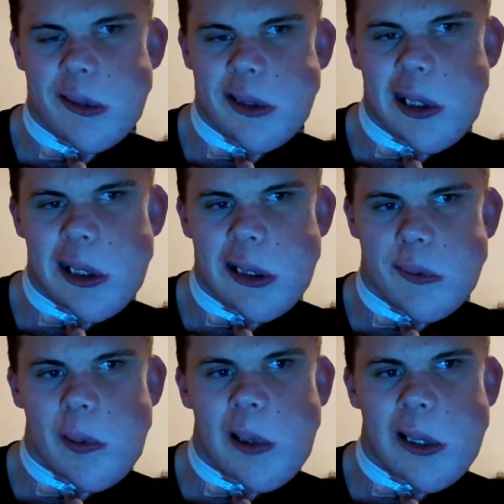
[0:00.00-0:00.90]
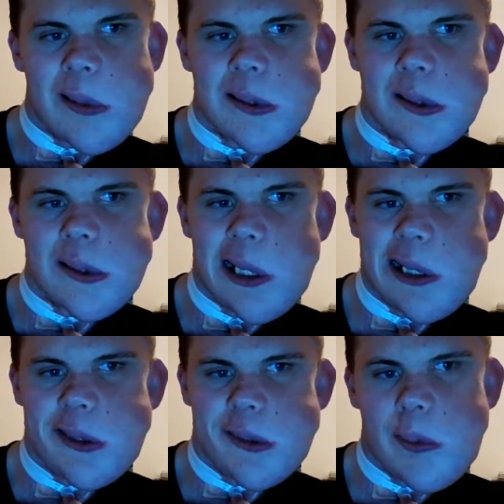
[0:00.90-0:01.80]
non-spoiler
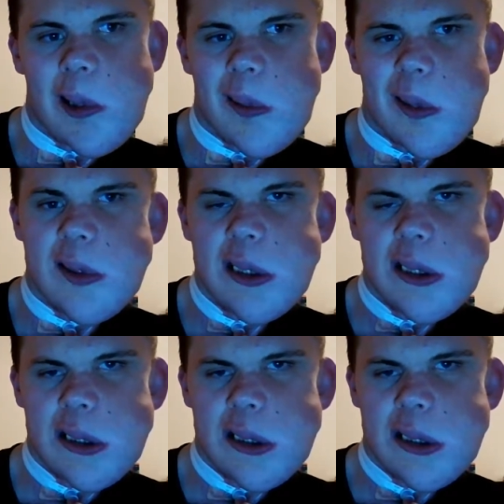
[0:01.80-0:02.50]
and spoiler